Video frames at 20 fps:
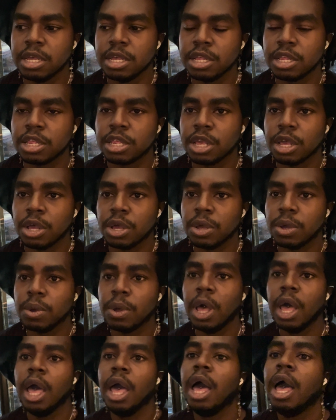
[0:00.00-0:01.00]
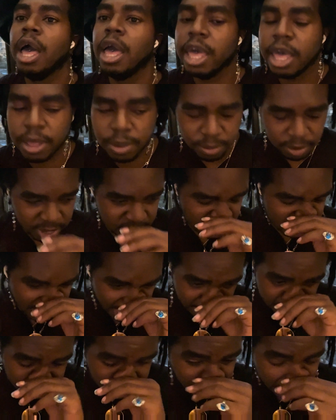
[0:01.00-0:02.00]
So it was
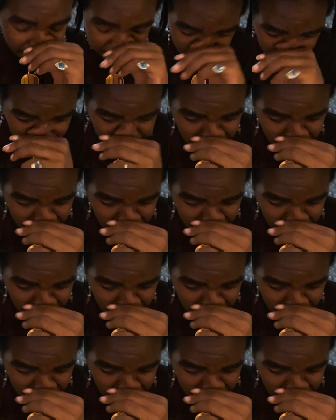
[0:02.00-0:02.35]
not like,